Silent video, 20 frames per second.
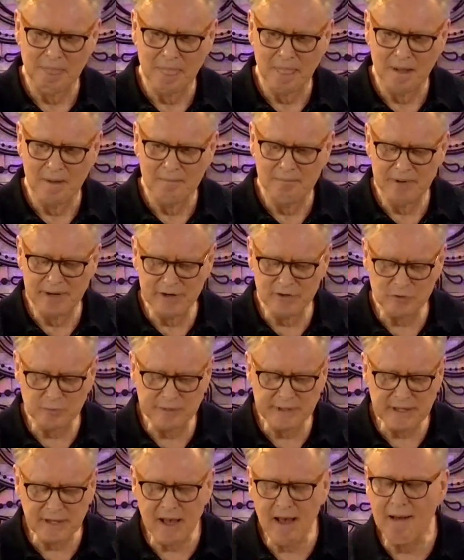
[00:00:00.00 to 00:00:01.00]
But as
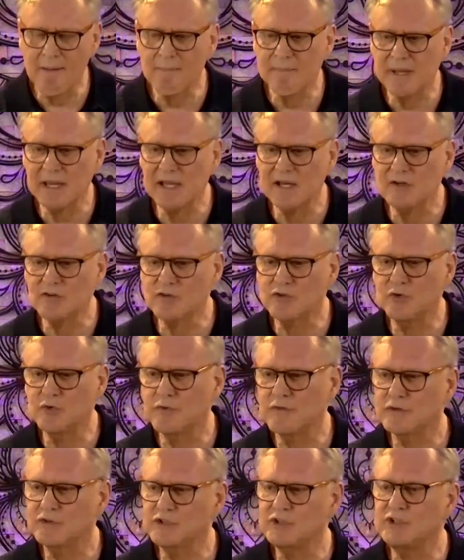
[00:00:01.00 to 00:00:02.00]
we come into
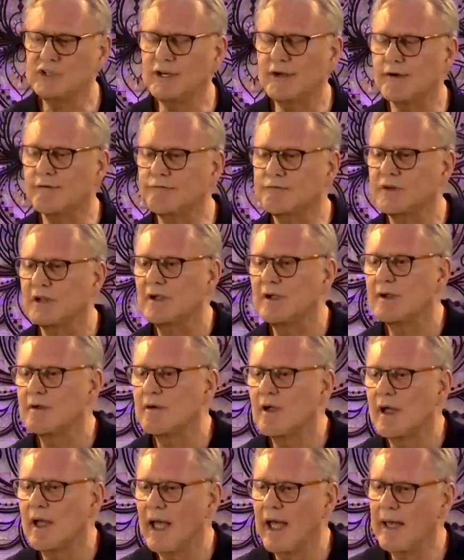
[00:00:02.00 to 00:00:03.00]
the shift
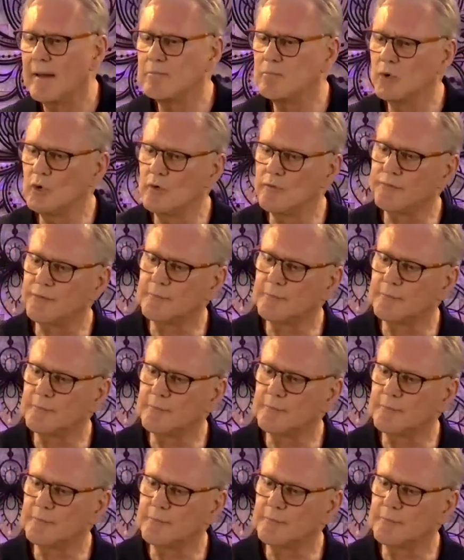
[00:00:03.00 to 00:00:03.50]
and move from